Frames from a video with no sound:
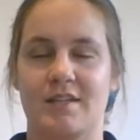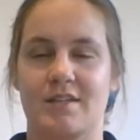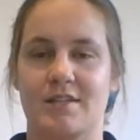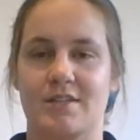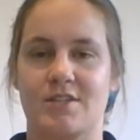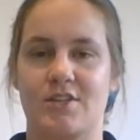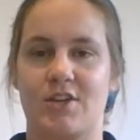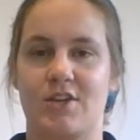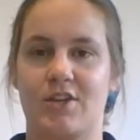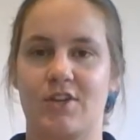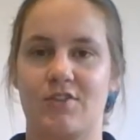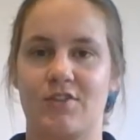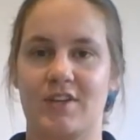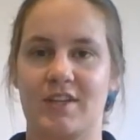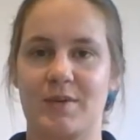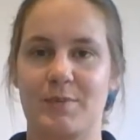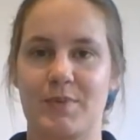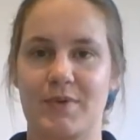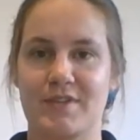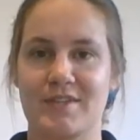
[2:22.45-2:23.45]
so you can
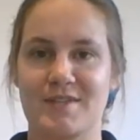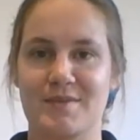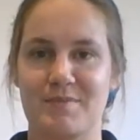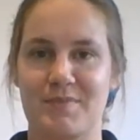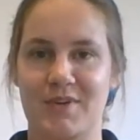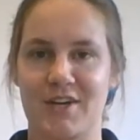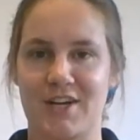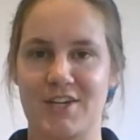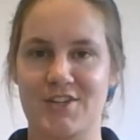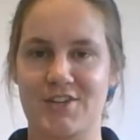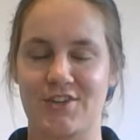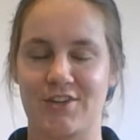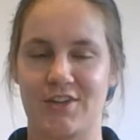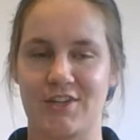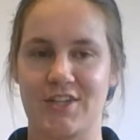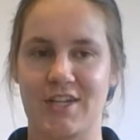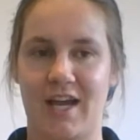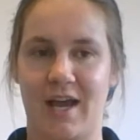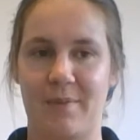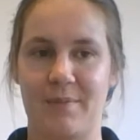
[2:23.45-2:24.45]
really put some pressure on
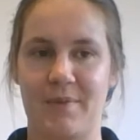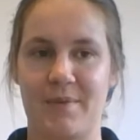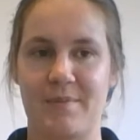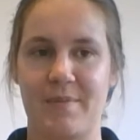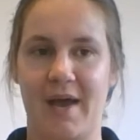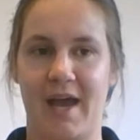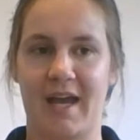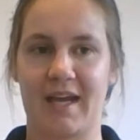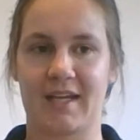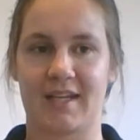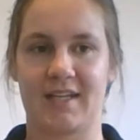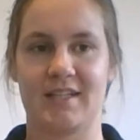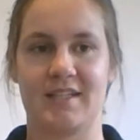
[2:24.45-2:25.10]
your upper back.